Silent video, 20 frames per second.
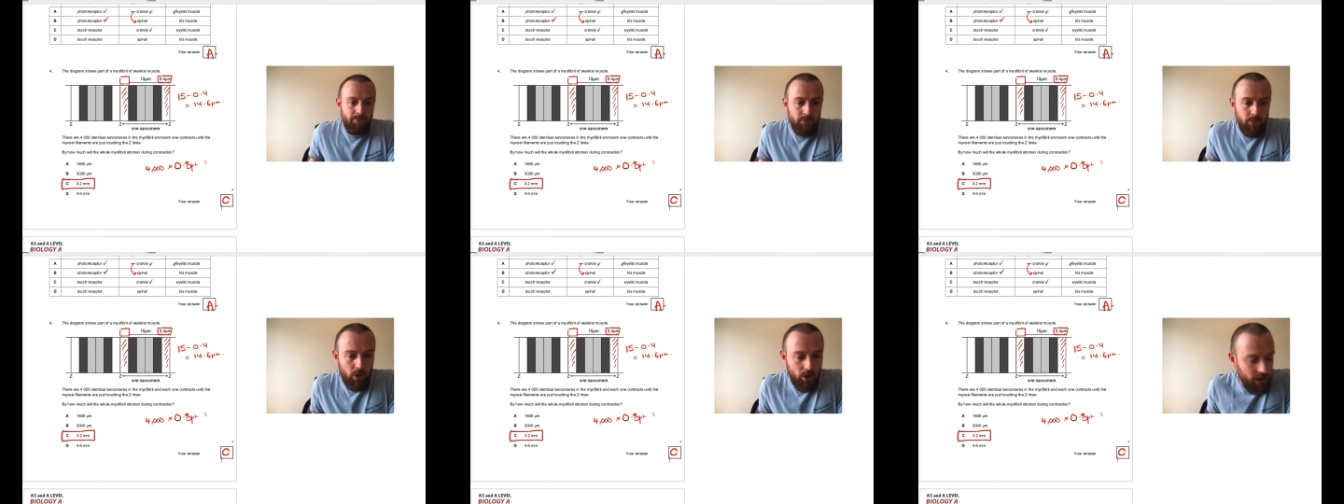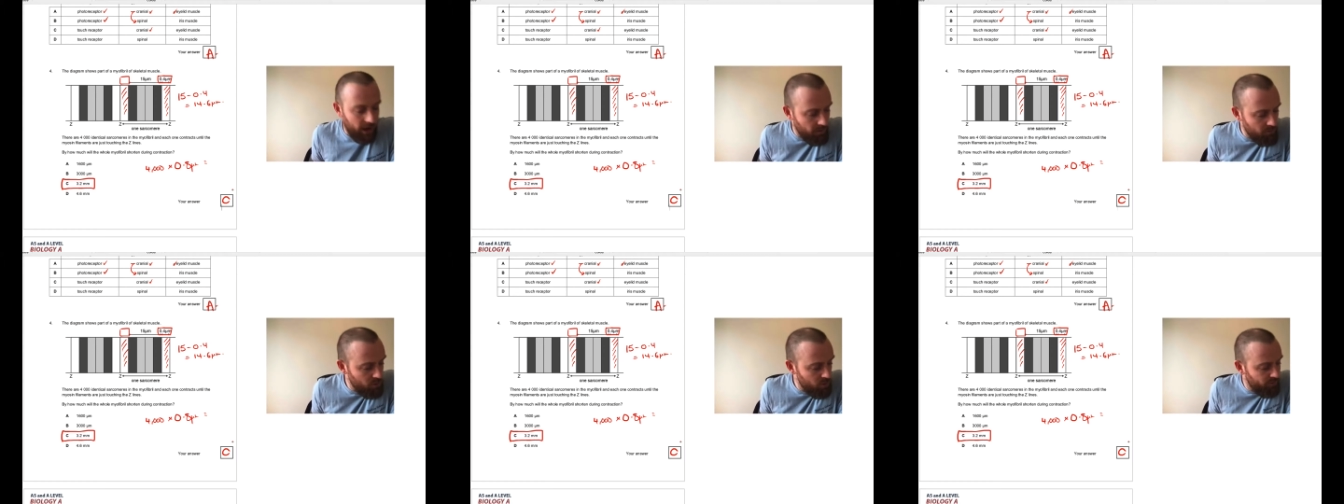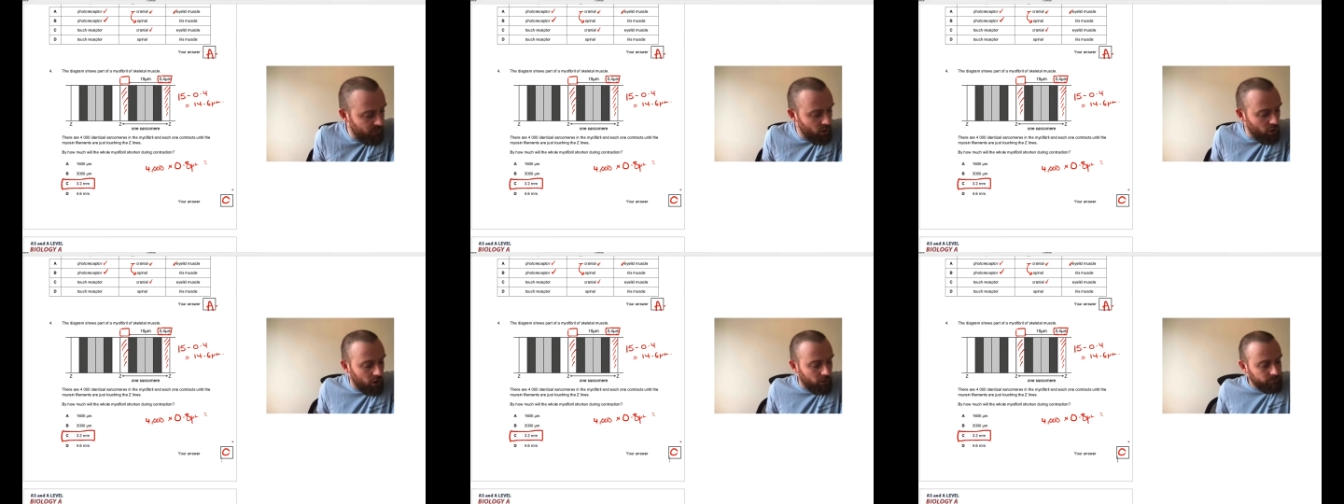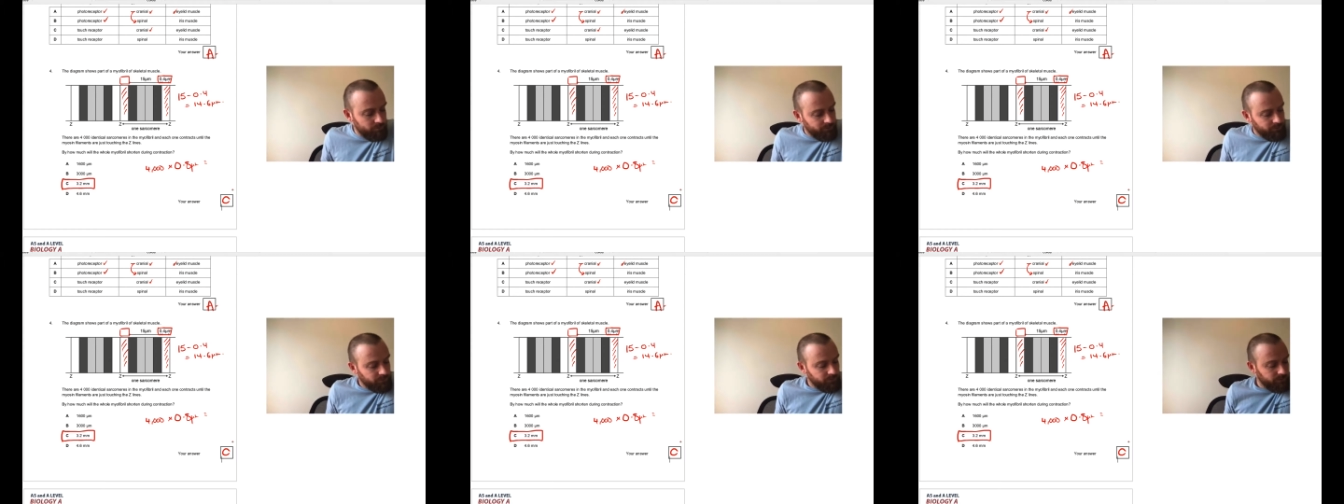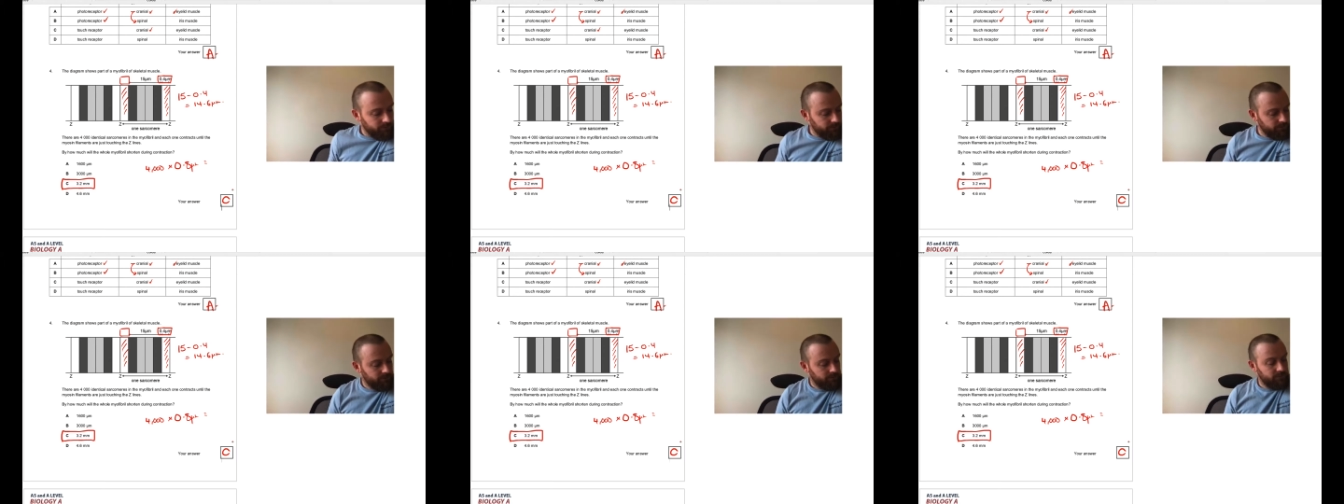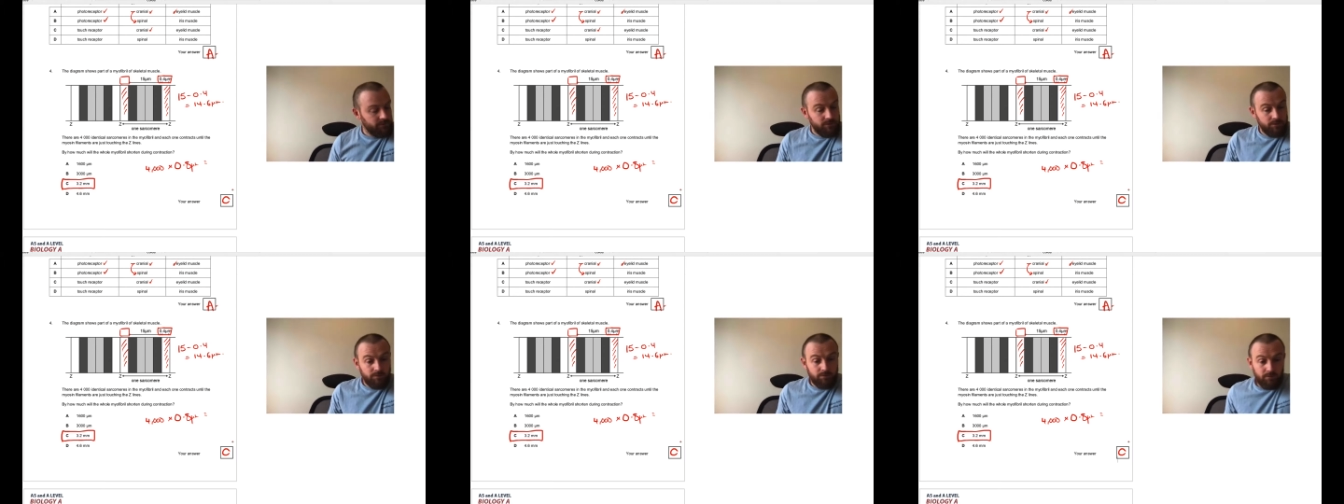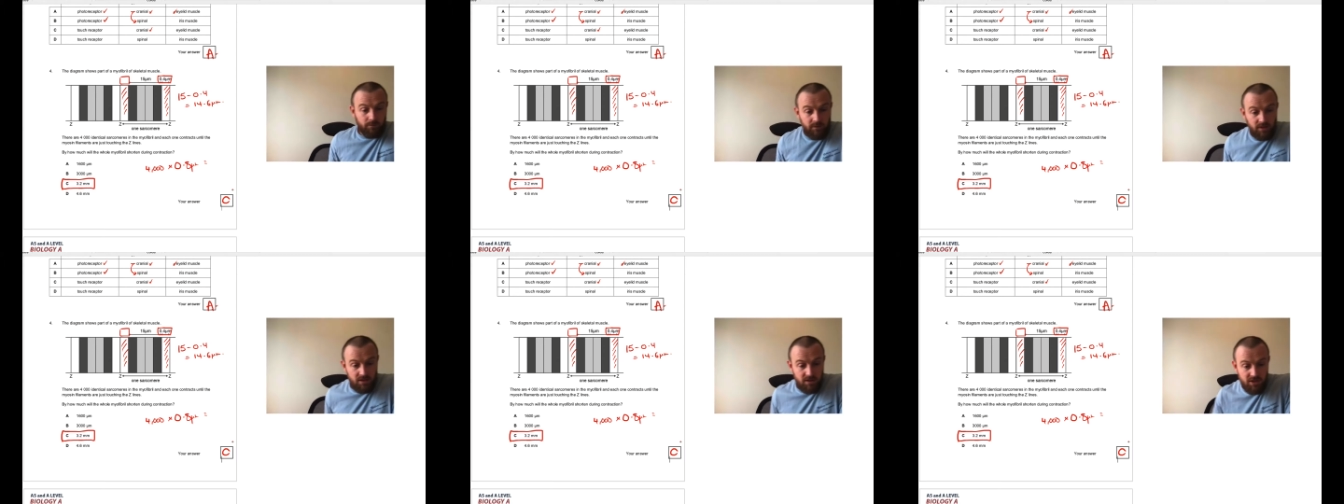Okay, moving on
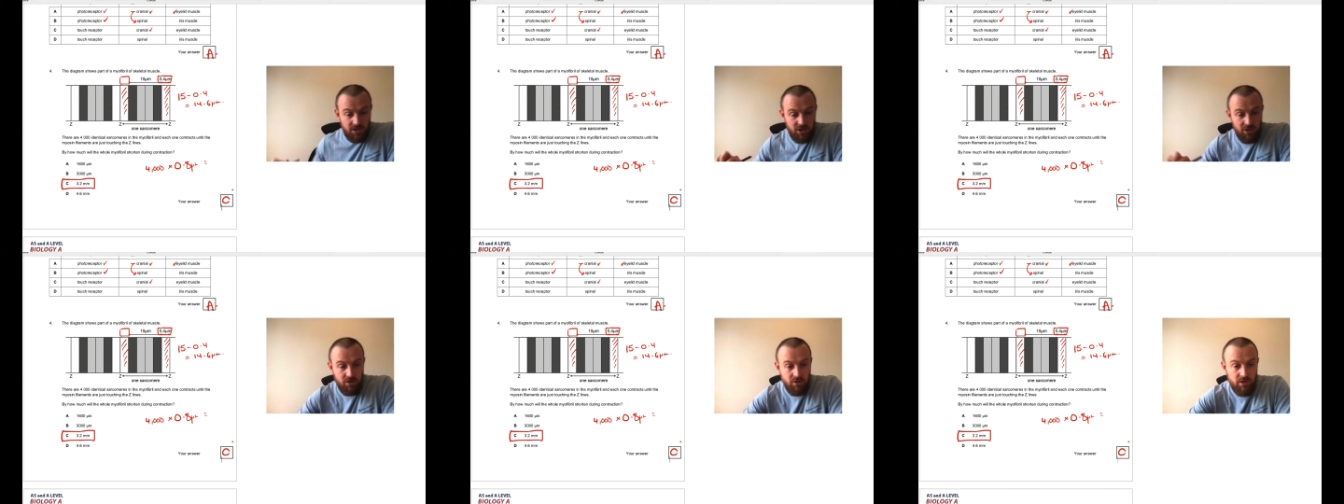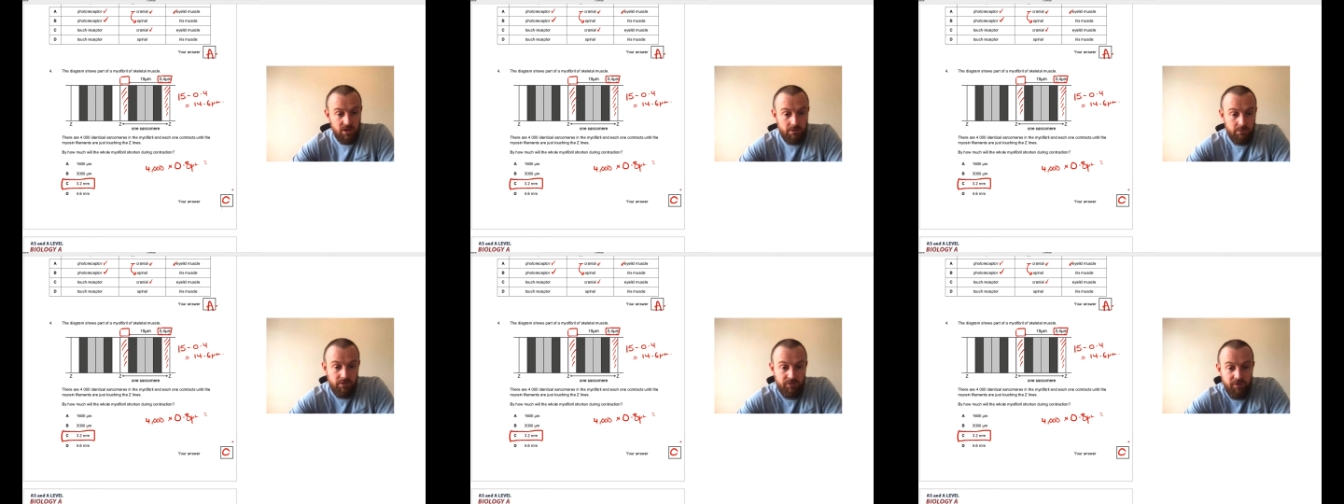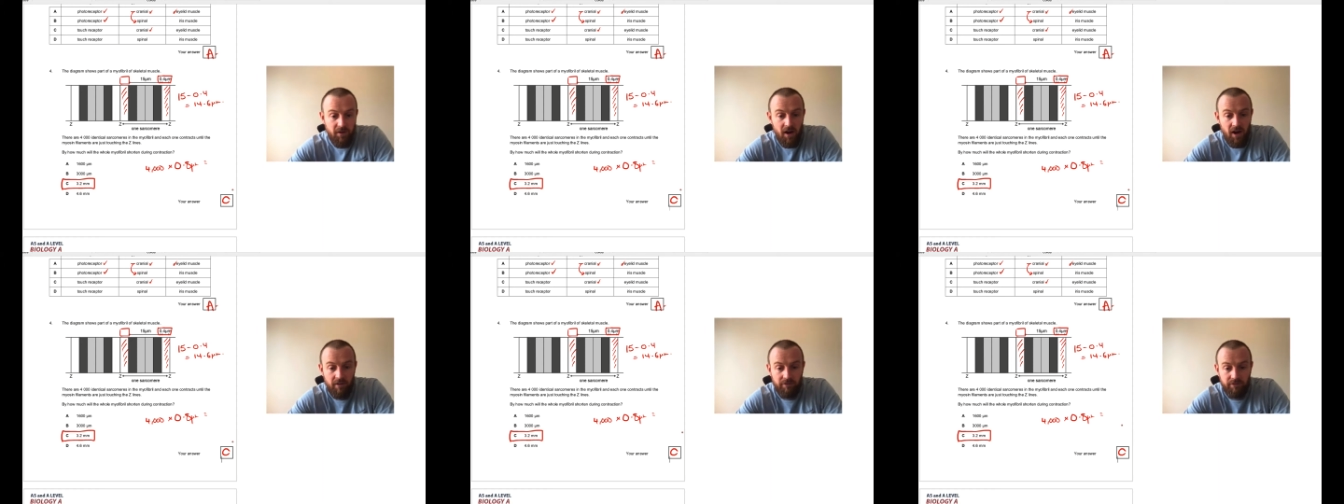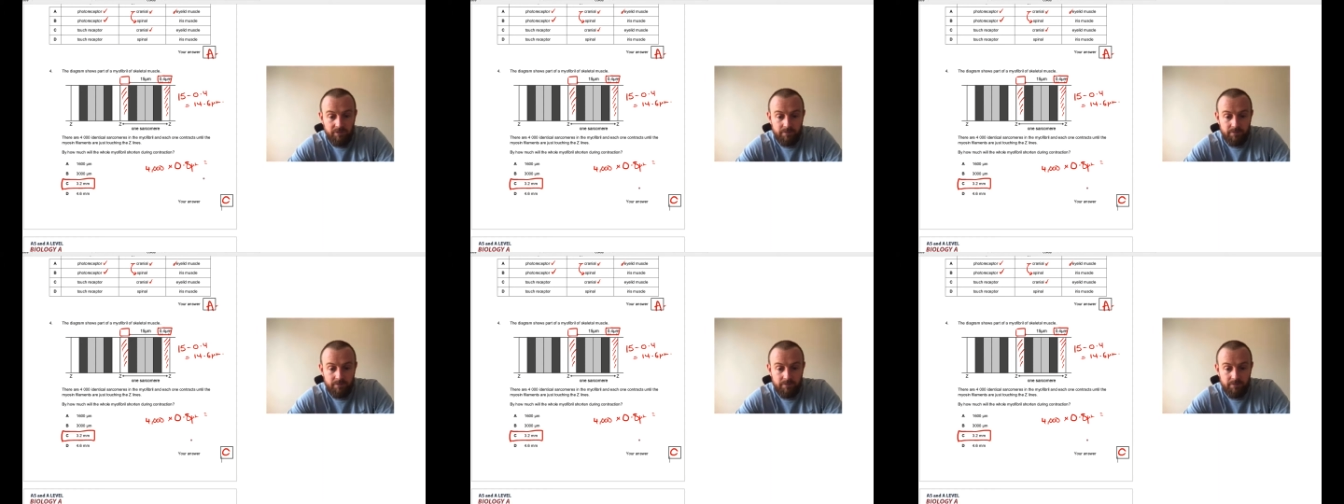to number 5.